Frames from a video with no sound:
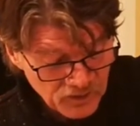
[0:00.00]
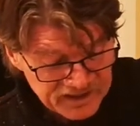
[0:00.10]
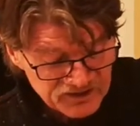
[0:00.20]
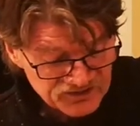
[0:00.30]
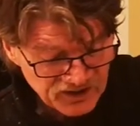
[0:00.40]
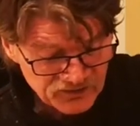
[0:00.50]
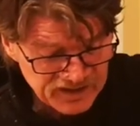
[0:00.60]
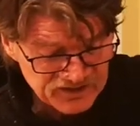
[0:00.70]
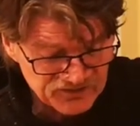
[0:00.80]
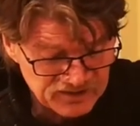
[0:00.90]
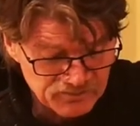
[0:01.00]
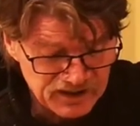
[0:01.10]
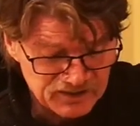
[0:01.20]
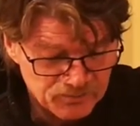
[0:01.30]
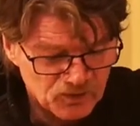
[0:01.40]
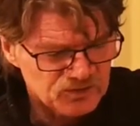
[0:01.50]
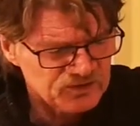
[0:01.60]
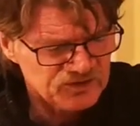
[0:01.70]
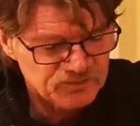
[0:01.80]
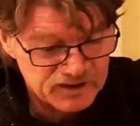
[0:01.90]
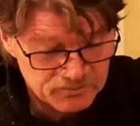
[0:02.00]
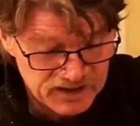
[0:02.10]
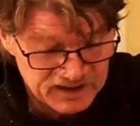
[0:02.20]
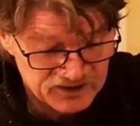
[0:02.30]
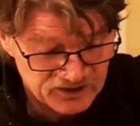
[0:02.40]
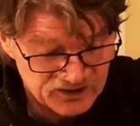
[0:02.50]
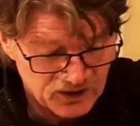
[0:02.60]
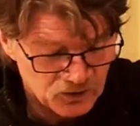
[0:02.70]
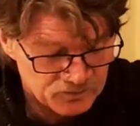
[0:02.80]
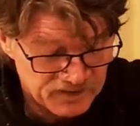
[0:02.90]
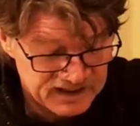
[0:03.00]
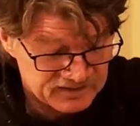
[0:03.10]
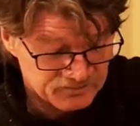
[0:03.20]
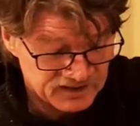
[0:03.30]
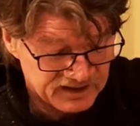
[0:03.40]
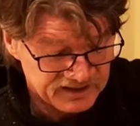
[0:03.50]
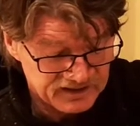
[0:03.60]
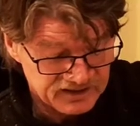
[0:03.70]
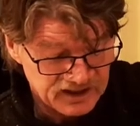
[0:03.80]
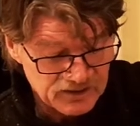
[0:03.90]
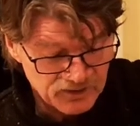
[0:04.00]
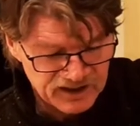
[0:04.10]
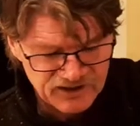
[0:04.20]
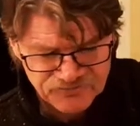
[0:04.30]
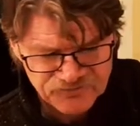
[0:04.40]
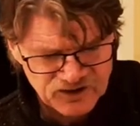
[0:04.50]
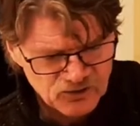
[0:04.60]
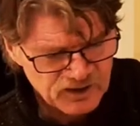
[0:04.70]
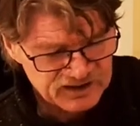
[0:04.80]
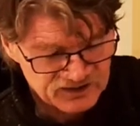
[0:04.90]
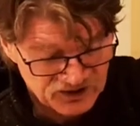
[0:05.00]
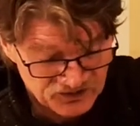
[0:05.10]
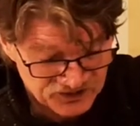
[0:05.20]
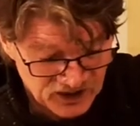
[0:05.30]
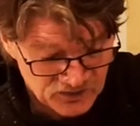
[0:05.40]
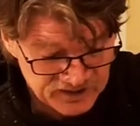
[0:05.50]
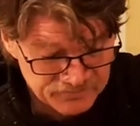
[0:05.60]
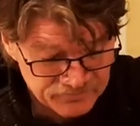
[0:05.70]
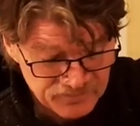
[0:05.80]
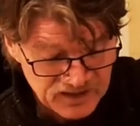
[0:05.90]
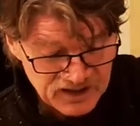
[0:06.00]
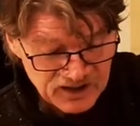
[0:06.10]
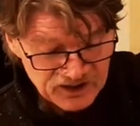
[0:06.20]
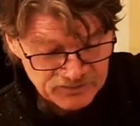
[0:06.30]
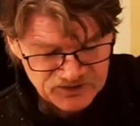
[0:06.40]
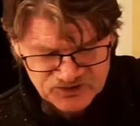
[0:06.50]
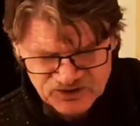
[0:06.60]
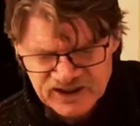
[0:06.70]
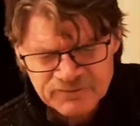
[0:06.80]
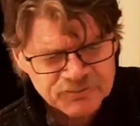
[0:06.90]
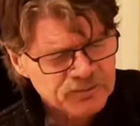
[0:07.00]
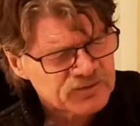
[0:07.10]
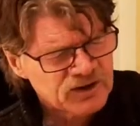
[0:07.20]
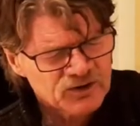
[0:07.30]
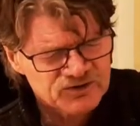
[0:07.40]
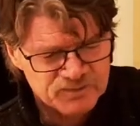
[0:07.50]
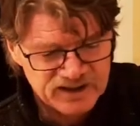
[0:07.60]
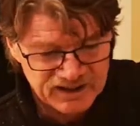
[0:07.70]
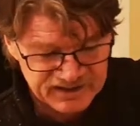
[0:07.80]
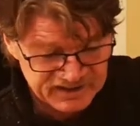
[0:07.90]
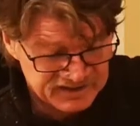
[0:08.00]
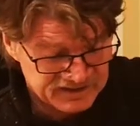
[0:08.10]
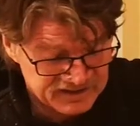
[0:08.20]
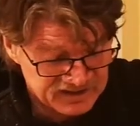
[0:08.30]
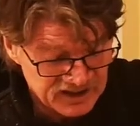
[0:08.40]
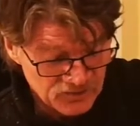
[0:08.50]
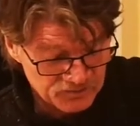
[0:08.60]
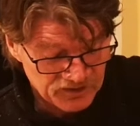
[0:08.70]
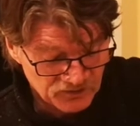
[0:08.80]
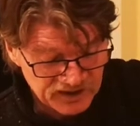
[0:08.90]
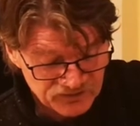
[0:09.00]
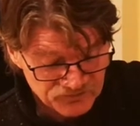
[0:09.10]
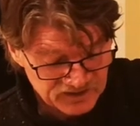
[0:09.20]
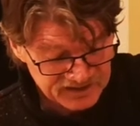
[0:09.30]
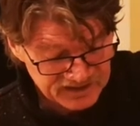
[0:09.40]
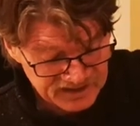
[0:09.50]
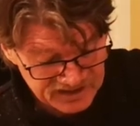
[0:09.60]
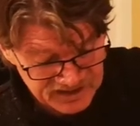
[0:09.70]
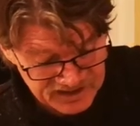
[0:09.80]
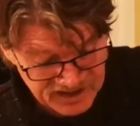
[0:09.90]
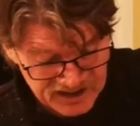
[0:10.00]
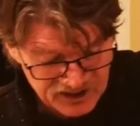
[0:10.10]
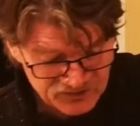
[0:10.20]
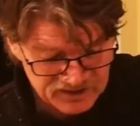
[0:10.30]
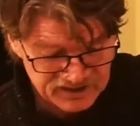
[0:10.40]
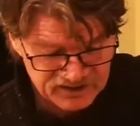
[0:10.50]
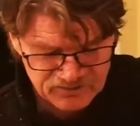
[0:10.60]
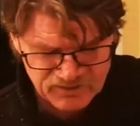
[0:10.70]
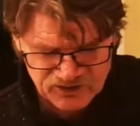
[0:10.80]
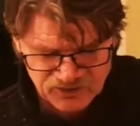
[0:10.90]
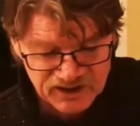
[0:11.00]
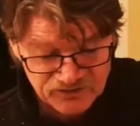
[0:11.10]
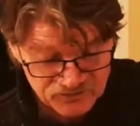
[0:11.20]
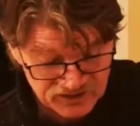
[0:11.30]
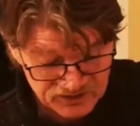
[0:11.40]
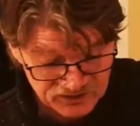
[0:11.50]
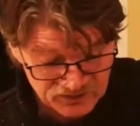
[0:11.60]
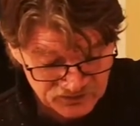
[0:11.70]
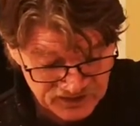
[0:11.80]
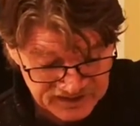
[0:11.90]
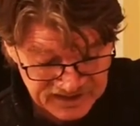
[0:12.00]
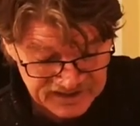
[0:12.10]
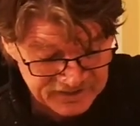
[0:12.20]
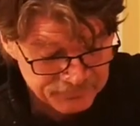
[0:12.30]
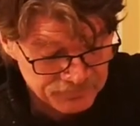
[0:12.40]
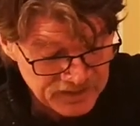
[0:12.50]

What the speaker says: eggs are eggs and marrow bones might make your old man blind, but if you want to drown him, you must creep up close behind, with me rightful diddly Eira and me rightful to relay.